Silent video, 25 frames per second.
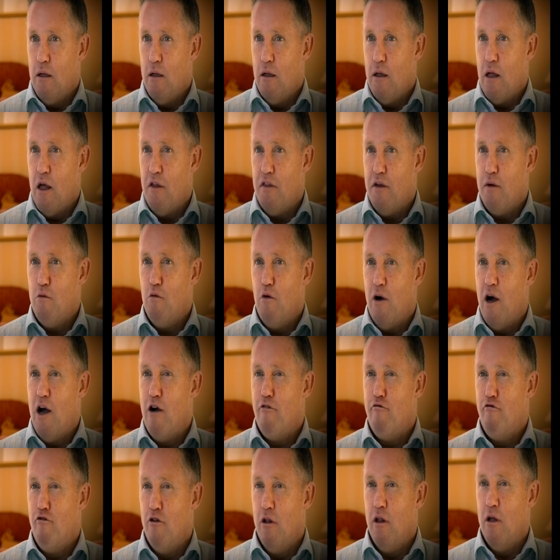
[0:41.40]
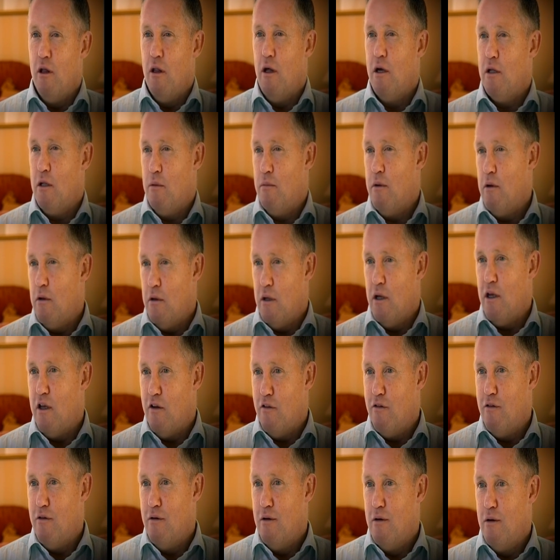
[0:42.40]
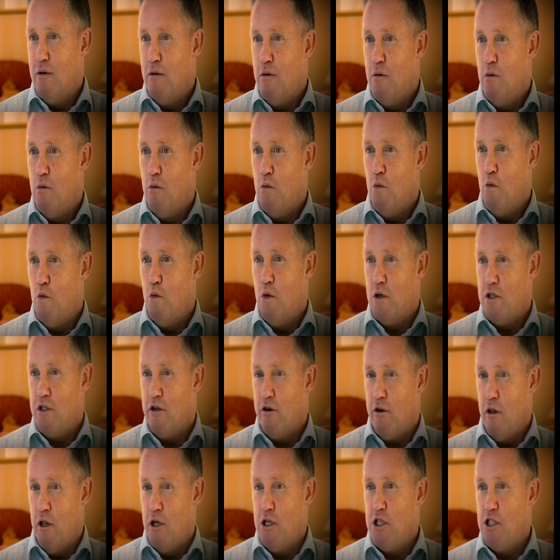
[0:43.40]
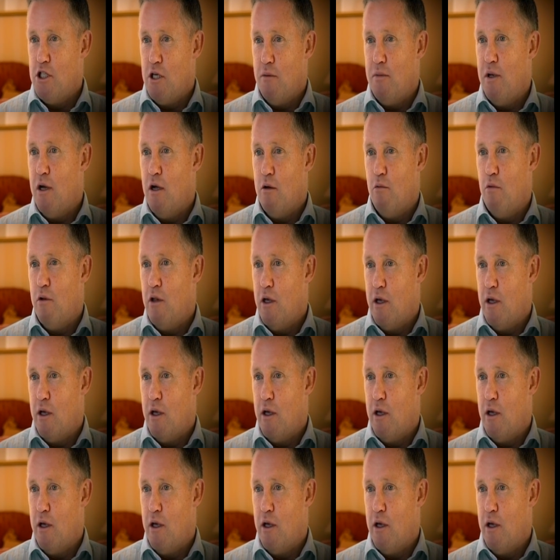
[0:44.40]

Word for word: I think what I really liked about Dave was the relationship he had with the